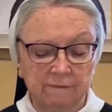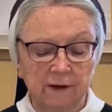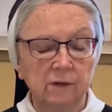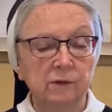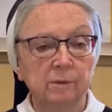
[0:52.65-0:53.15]

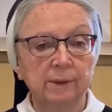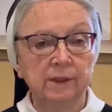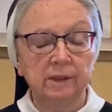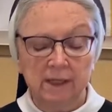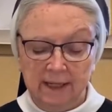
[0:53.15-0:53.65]

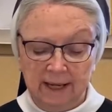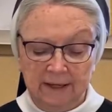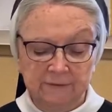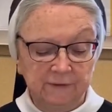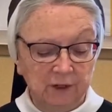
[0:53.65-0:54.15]
vulnerable
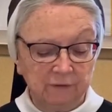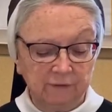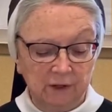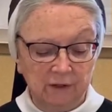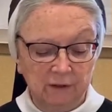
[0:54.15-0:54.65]
and
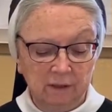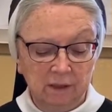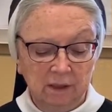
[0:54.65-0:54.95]
fearful.